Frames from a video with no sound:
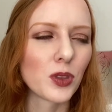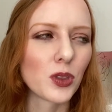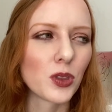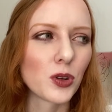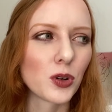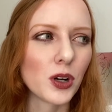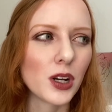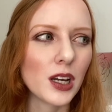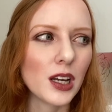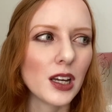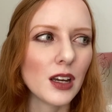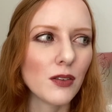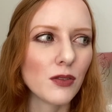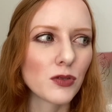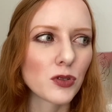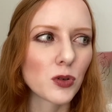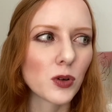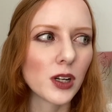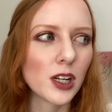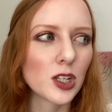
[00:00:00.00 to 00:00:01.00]
3 of
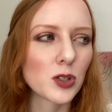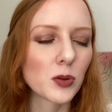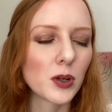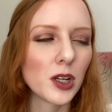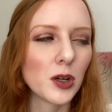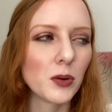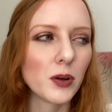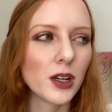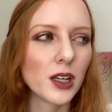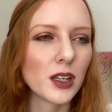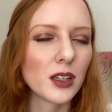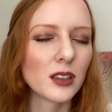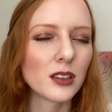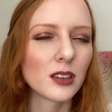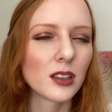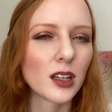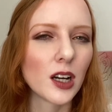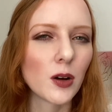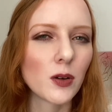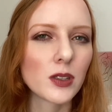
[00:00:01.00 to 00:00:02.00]
2021, I
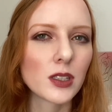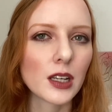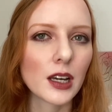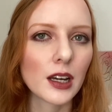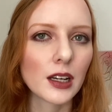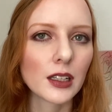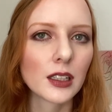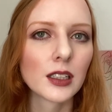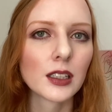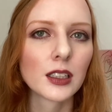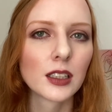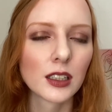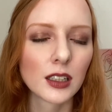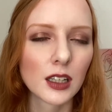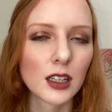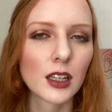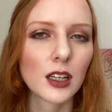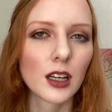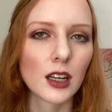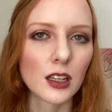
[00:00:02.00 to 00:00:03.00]
would say.
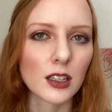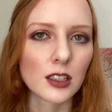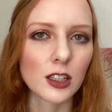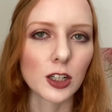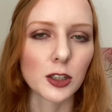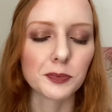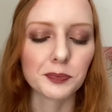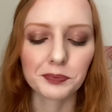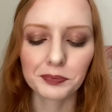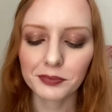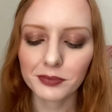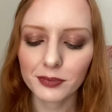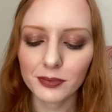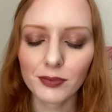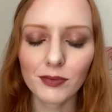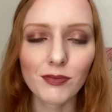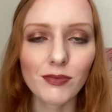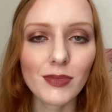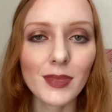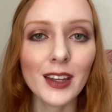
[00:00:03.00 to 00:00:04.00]
So
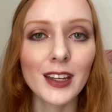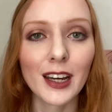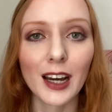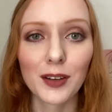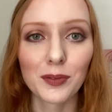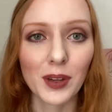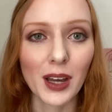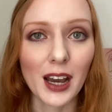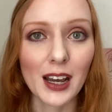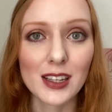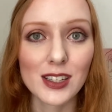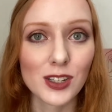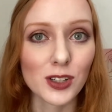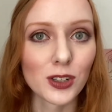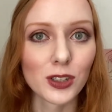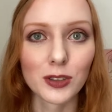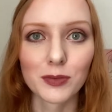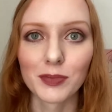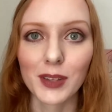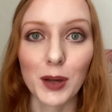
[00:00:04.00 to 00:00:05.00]
yeah, I
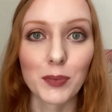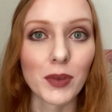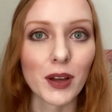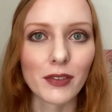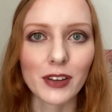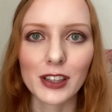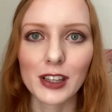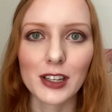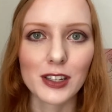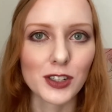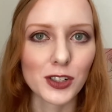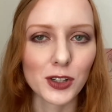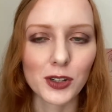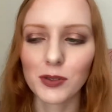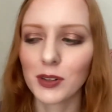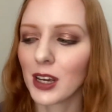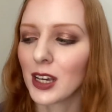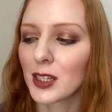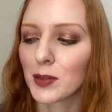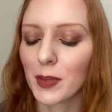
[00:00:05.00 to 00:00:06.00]
still am loving this
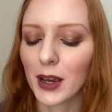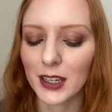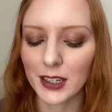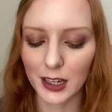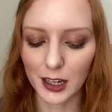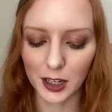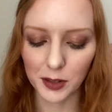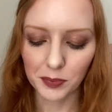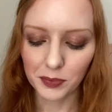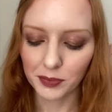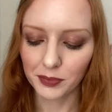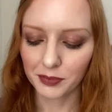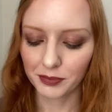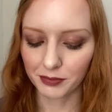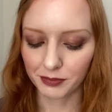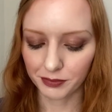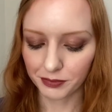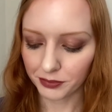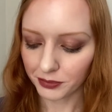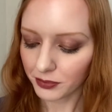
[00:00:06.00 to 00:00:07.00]
dude. He's amazing.
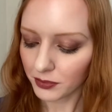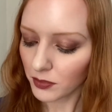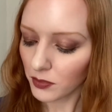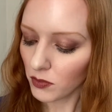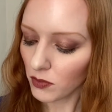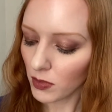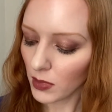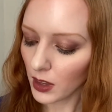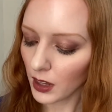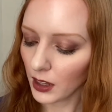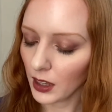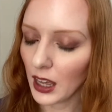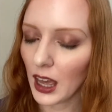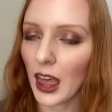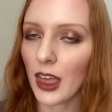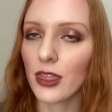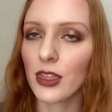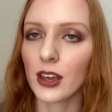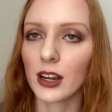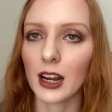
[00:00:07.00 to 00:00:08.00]

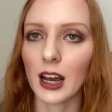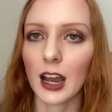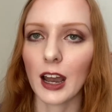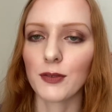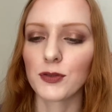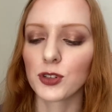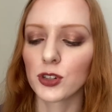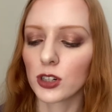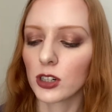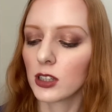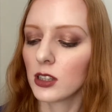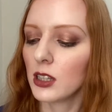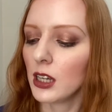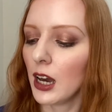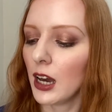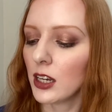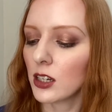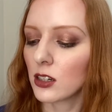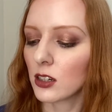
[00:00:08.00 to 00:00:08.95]
And then after that,